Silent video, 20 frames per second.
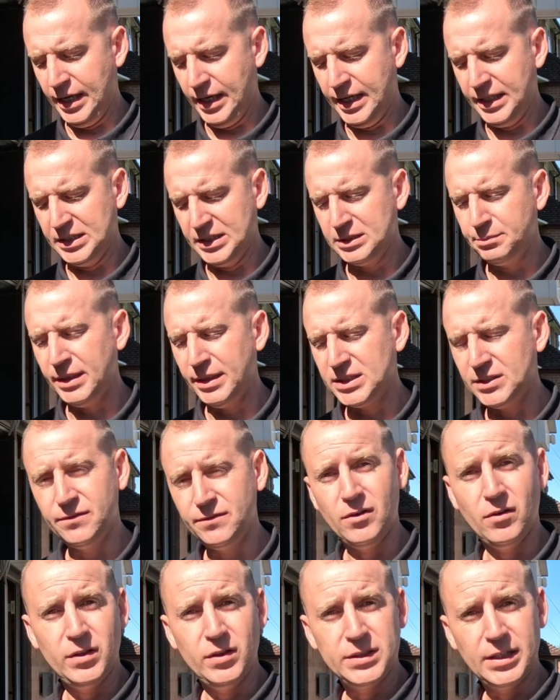and it
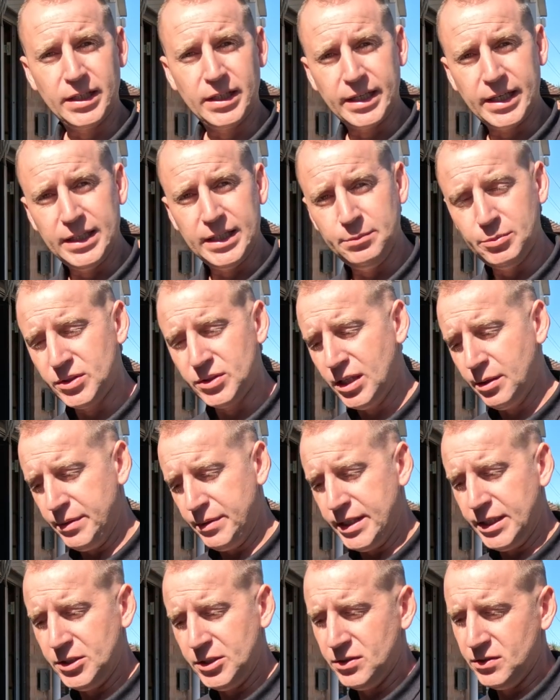specifies that the cable
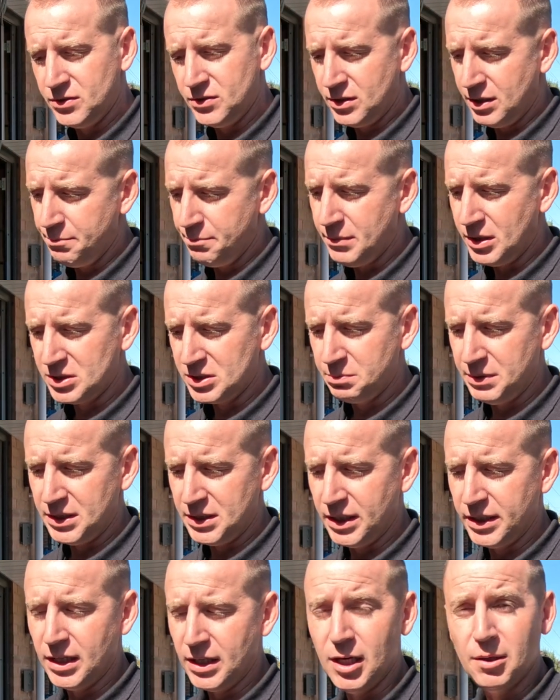terminations must be
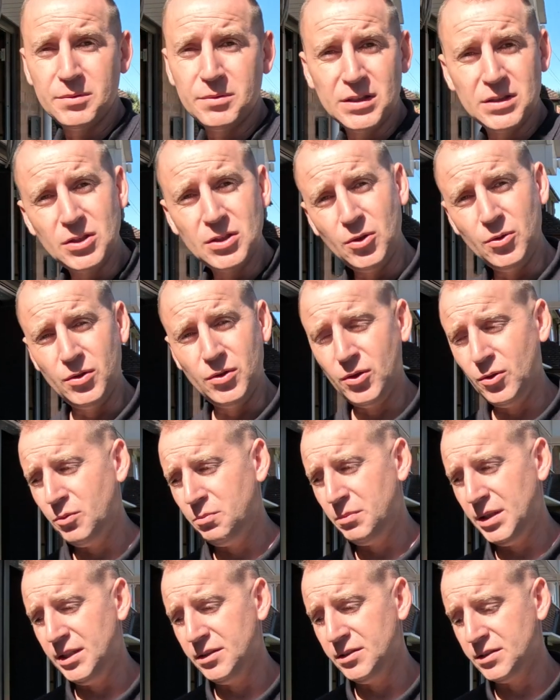done up to 2 newton
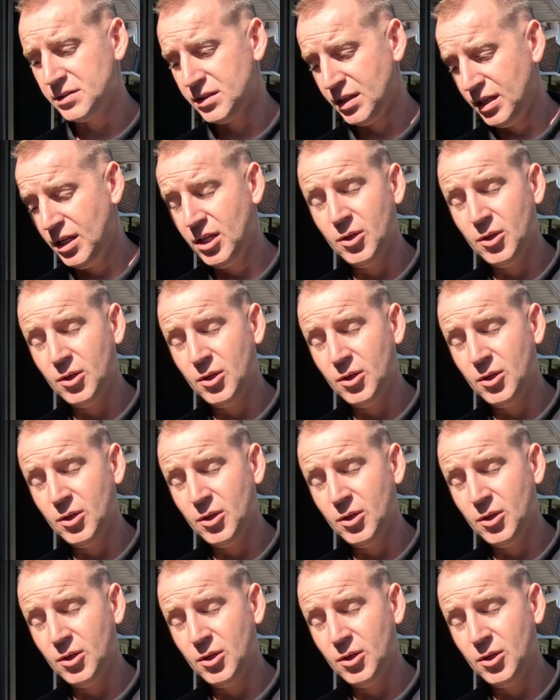meters